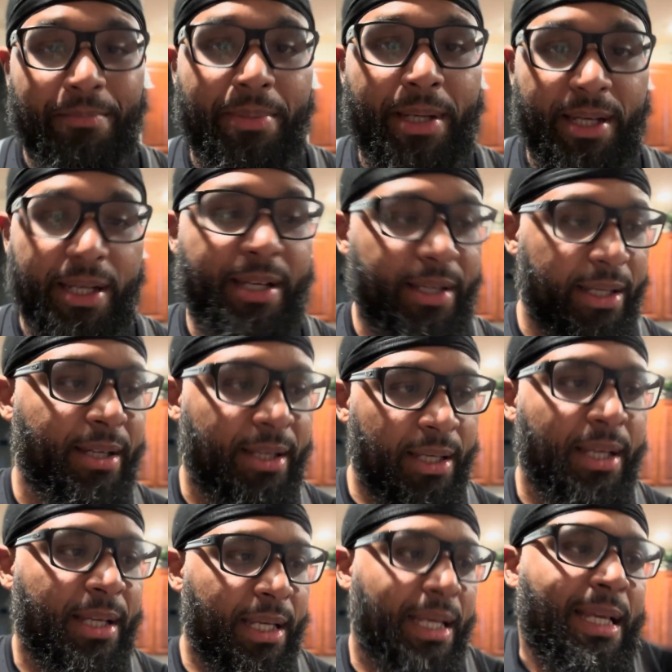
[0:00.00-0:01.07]
big,
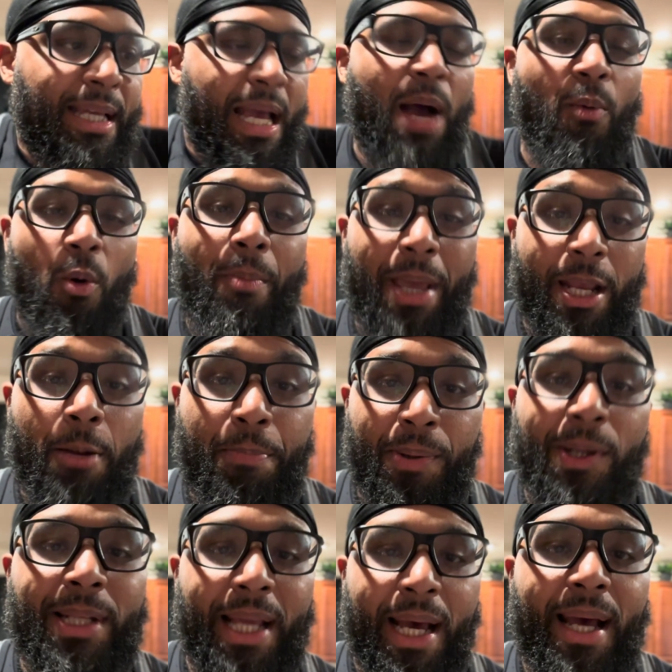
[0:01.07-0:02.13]
I won't be able to
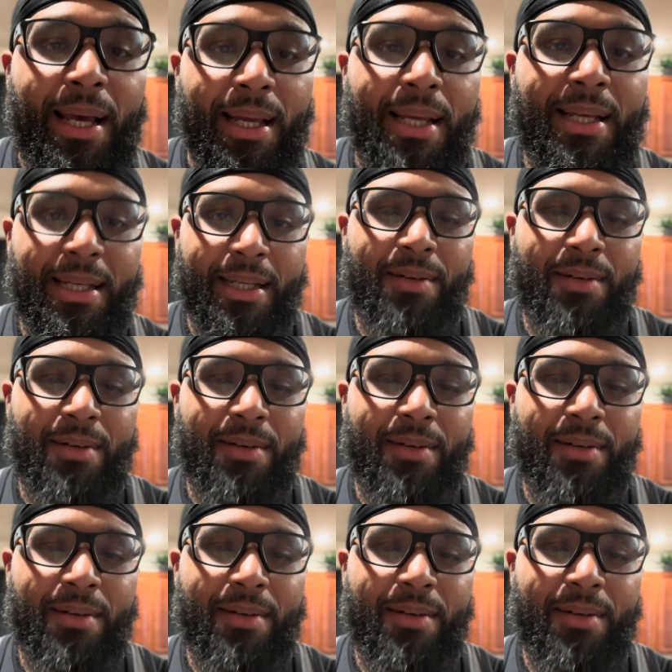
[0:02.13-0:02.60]
put that.